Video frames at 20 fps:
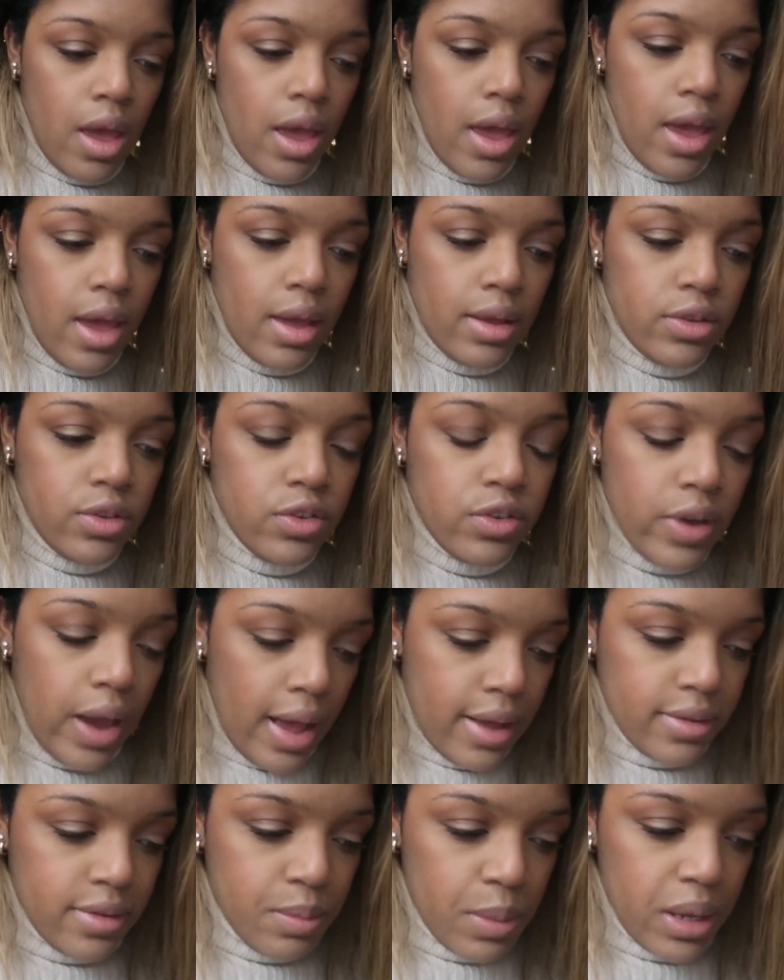and
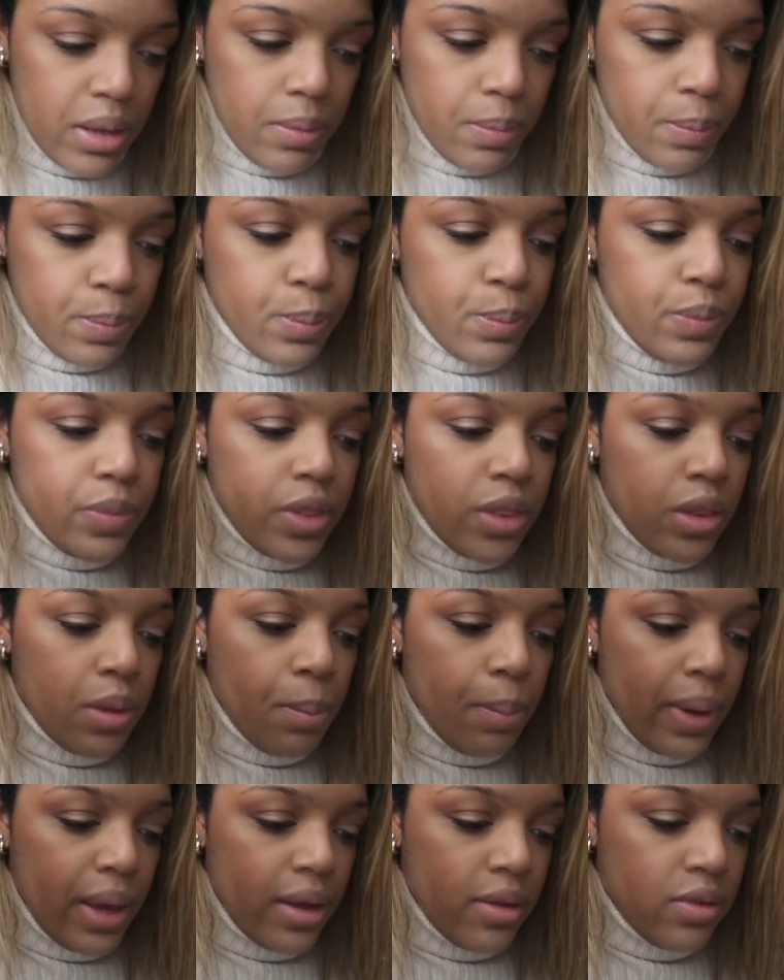Jasmine. The
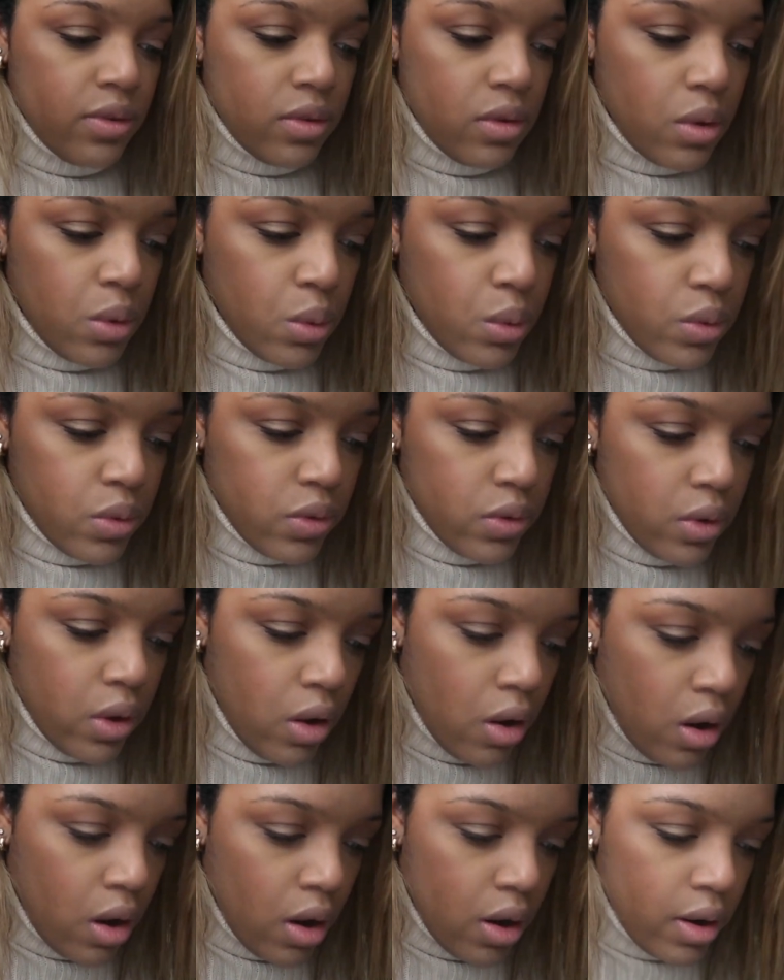base notes
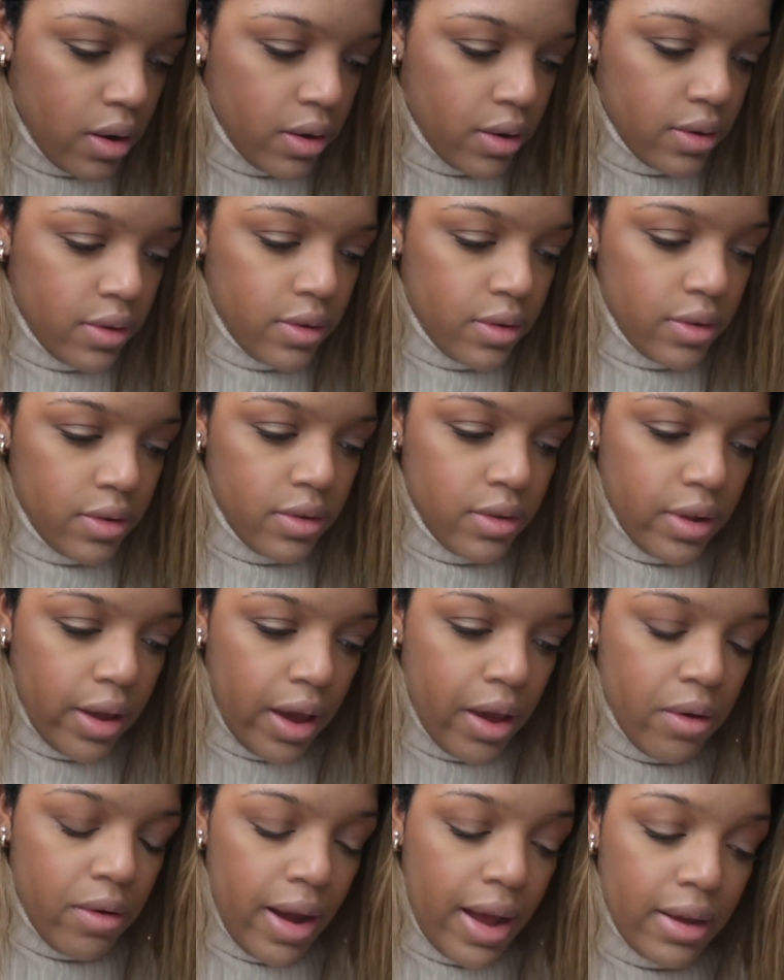are
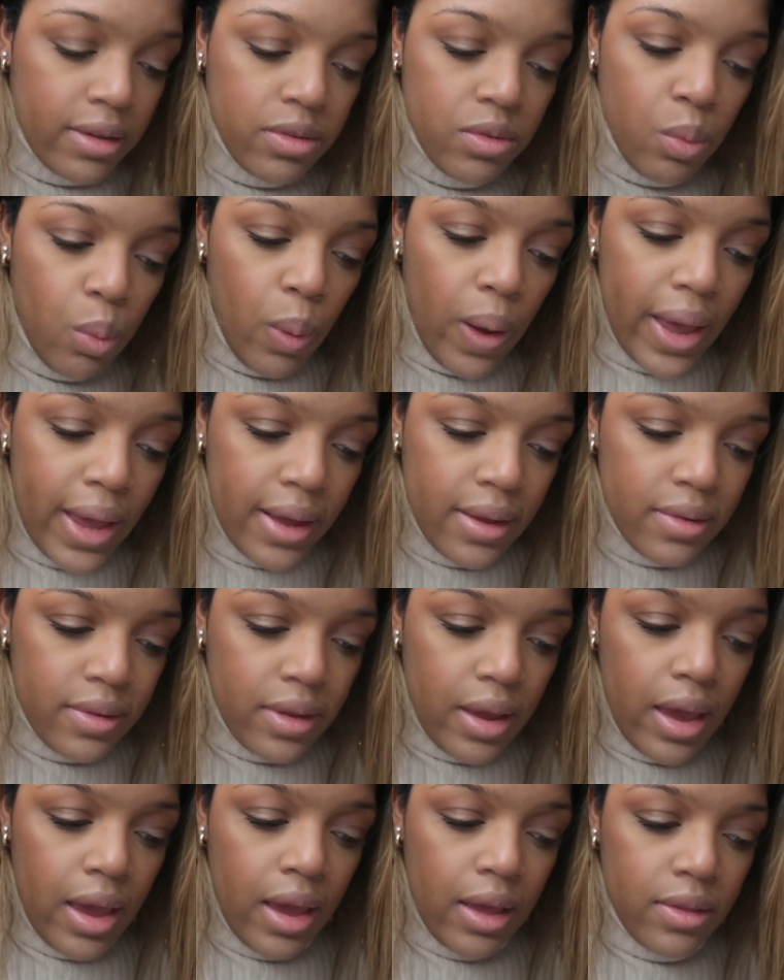Styrax White,
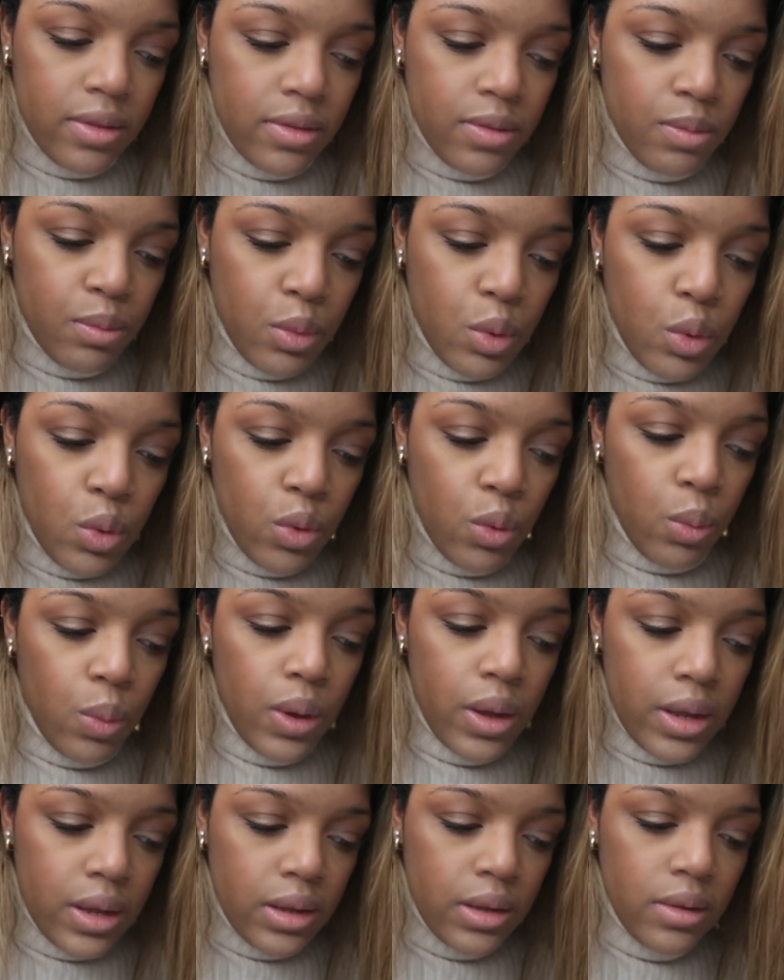Smooth
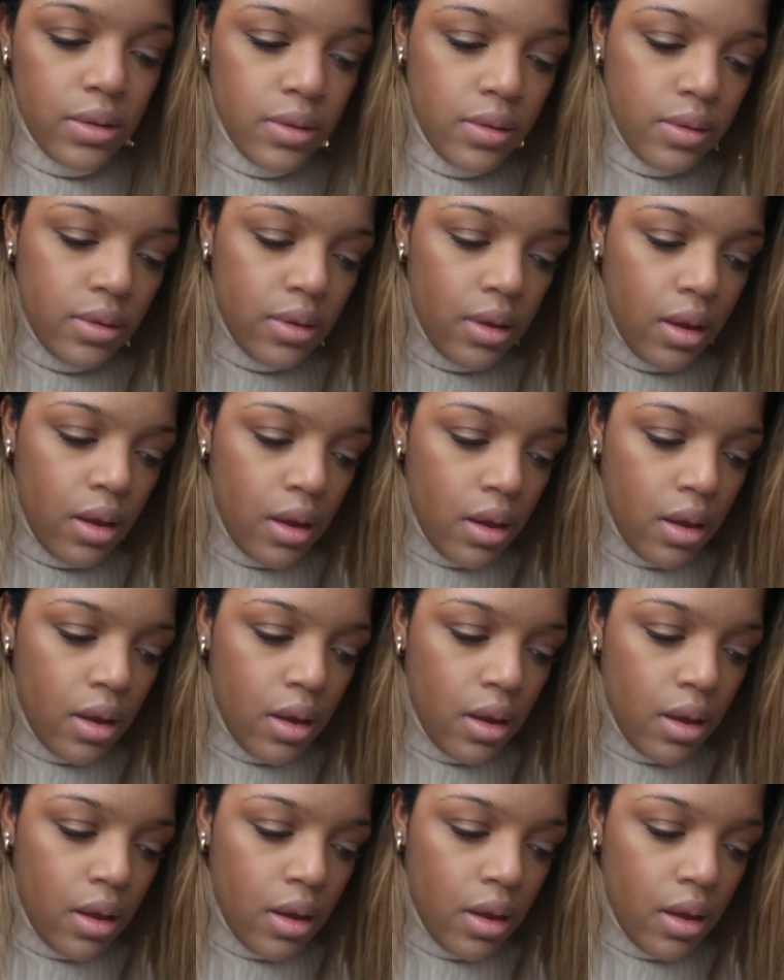Woods,